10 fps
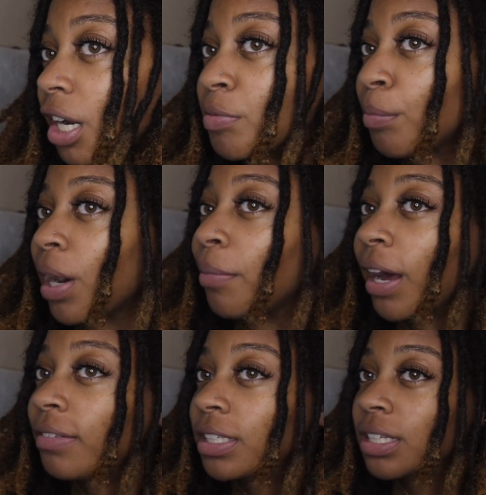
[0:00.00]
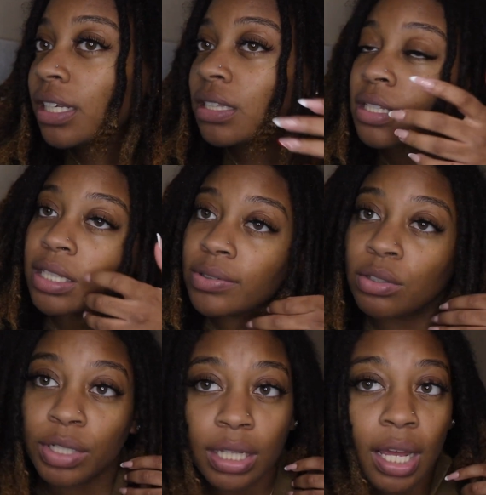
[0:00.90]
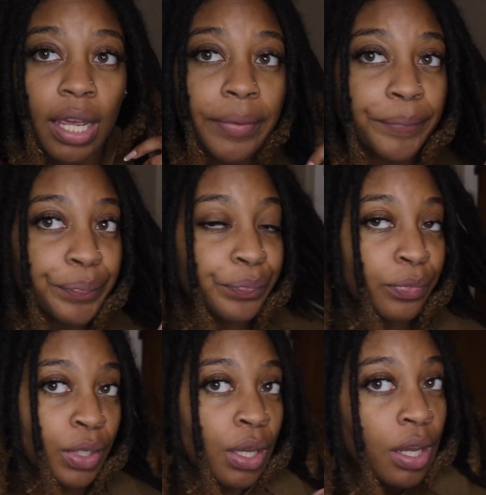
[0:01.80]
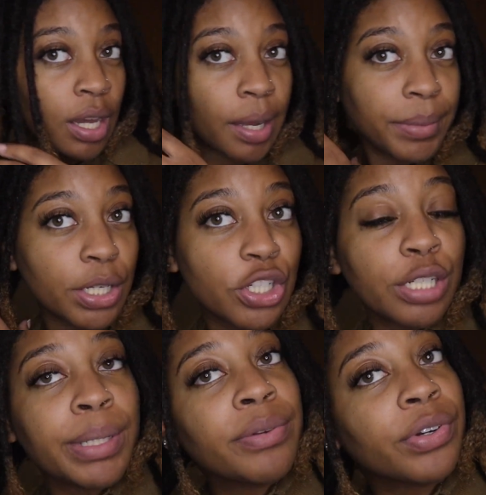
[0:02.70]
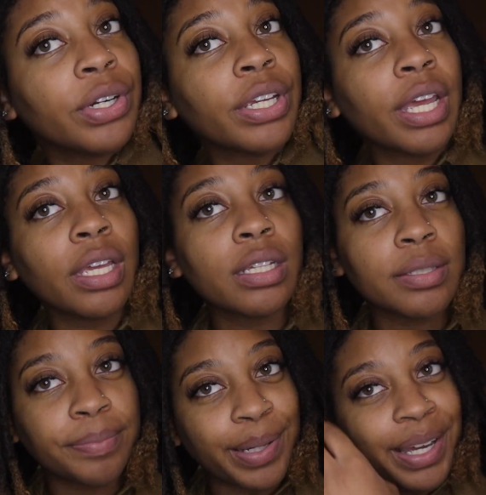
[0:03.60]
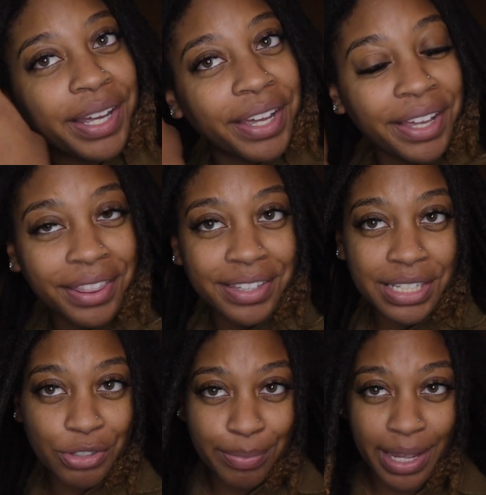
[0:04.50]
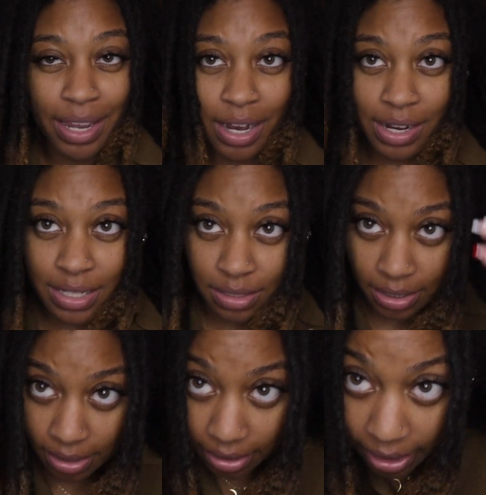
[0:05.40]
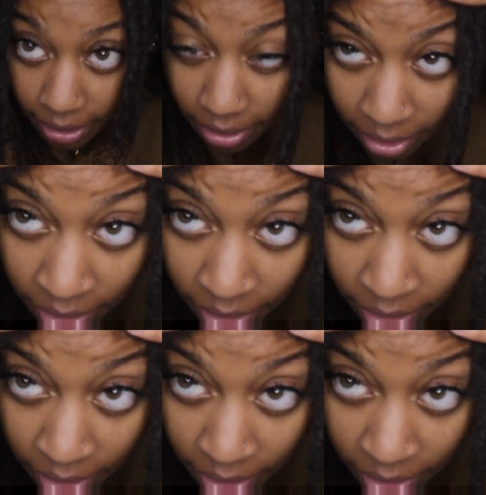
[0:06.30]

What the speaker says: does my mom have this like 6-foot ring light? I'm not sure, maybe for her cakes. But this is what my hair is looking like